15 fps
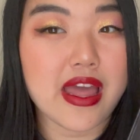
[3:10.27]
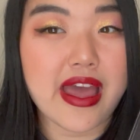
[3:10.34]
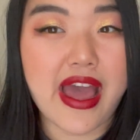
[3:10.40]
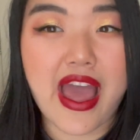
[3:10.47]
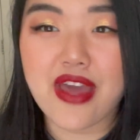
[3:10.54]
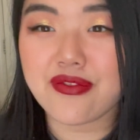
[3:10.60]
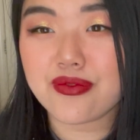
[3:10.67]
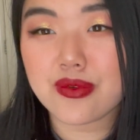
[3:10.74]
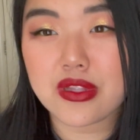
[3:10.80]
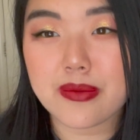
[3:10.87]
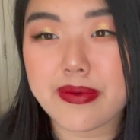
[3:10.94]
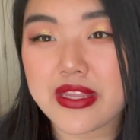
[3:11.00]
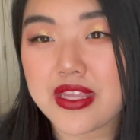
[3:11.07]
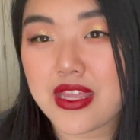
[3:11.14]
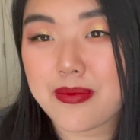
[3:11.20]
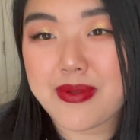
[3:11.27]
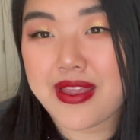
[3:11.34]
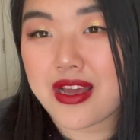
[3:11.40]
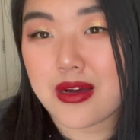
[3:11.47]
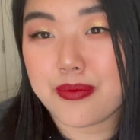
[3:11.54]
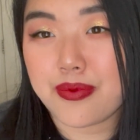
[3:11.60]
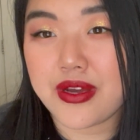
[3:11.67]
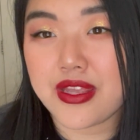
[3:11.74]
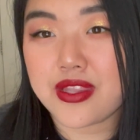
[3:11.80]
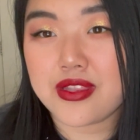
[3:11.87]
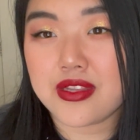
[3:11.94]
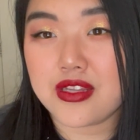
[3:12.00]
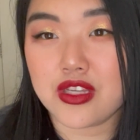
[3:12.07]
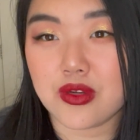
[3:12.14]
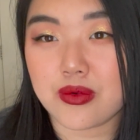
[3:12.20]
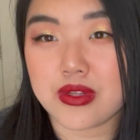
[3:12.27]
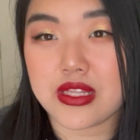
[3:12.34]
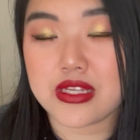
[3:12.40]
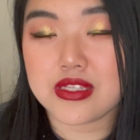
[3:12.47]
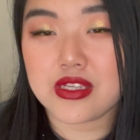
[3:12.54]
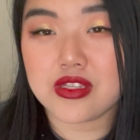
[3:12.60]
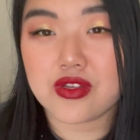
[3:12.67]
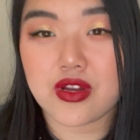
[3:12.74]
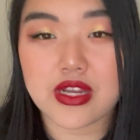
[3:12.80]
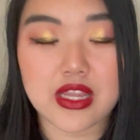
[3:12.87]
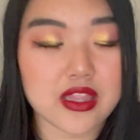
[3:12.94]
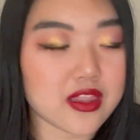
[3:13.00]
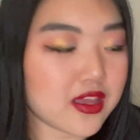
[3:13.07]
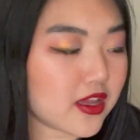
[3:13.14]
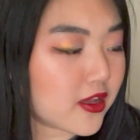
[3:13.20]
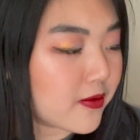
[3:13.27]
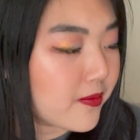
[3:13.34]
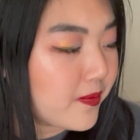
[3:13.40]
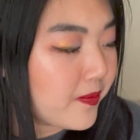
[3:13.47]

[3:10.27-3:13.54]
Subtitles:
I haven't really been keeping up with new releases or anything,